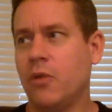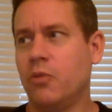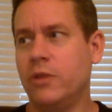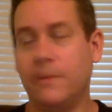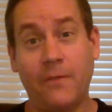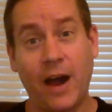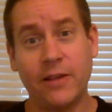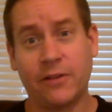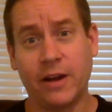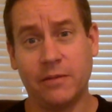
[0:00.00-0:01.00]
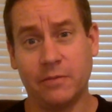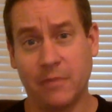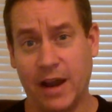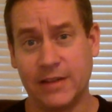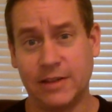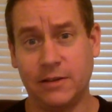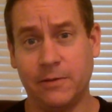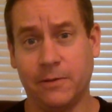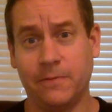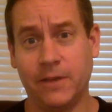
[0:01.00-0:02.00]
When you find the right magazine you
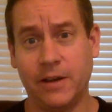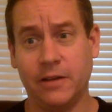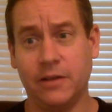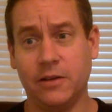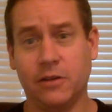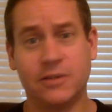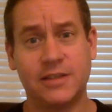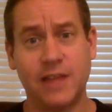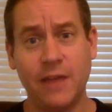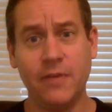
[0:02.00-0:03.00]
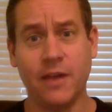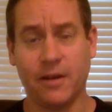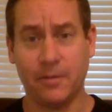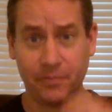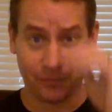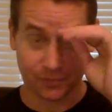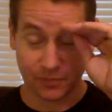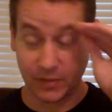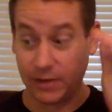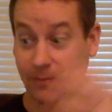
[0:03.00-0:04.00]
feel fitting, you know, send them
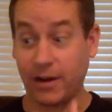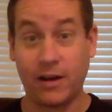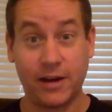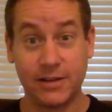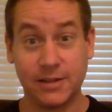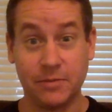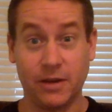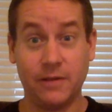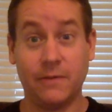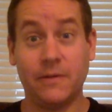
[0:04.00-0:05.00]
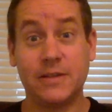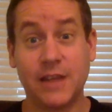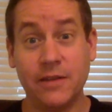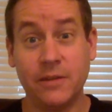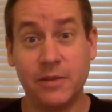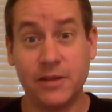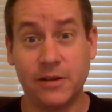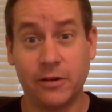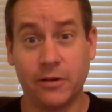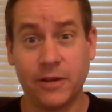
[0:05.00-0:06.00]
and you find out how to submit. Send them
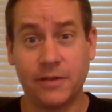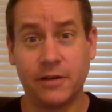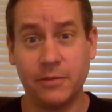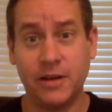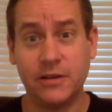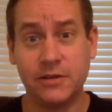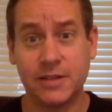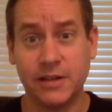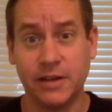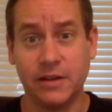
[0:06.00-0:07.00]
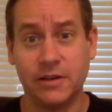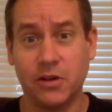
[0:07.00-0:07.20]
material that they're going to be interested in.